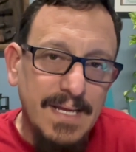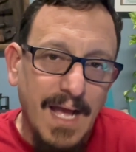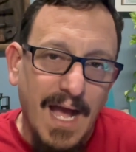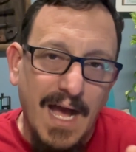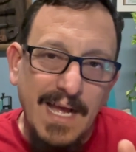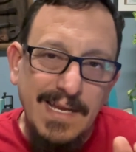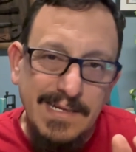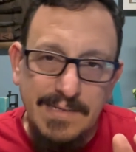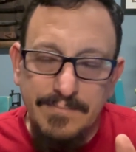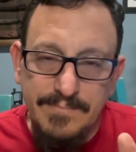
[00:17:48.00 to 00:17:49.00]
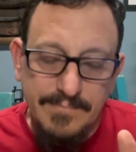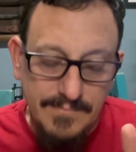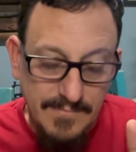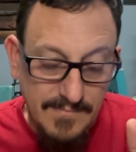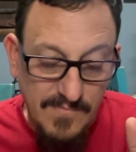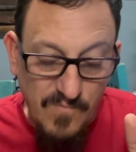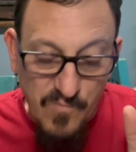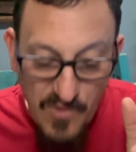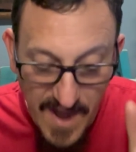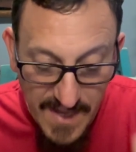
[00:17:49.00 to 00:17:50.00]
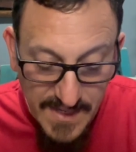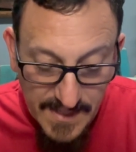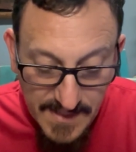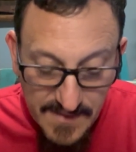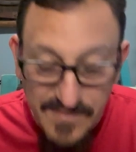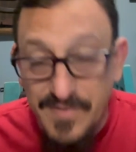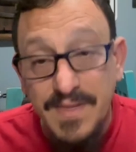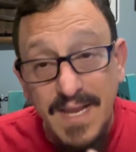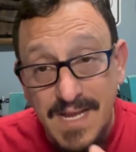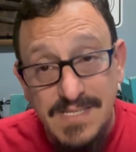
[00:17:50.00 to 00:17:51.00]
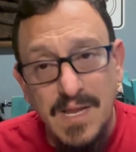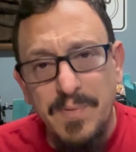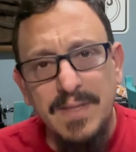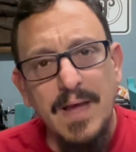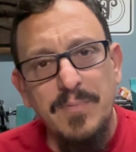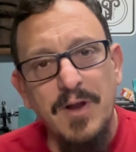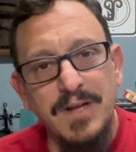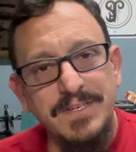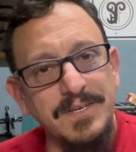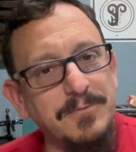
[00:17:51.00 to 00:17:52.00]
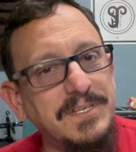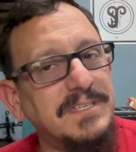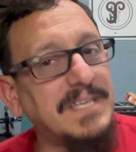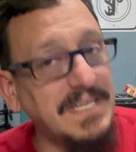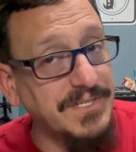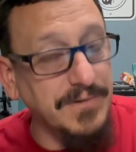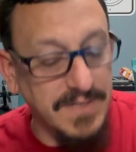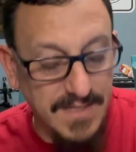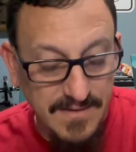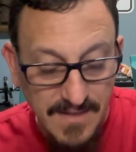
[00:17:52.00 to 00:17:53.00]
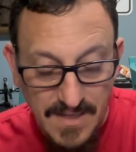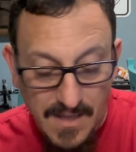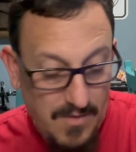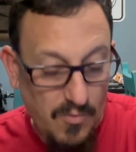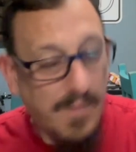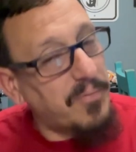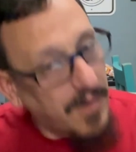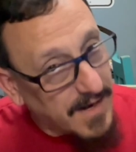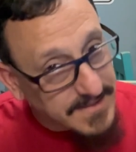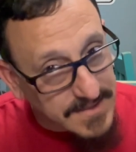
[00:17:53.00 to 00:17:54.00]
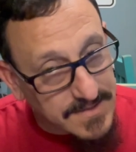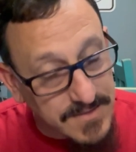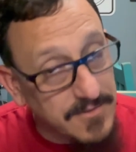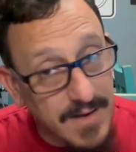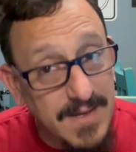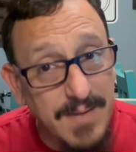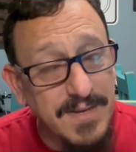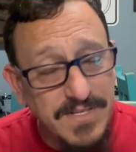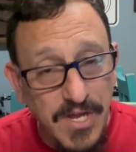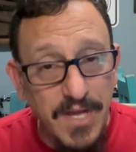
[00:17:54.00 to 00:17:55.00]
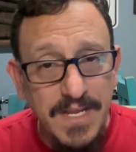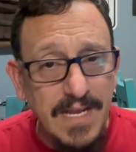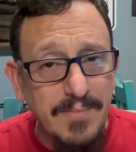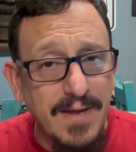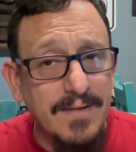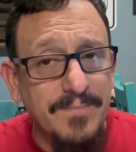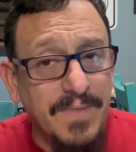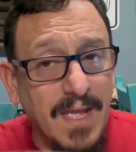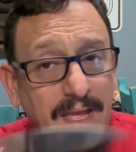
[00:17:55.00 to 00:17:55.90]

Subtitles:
I am ready for the next step on that project, which is heat treating. What project am I talking about?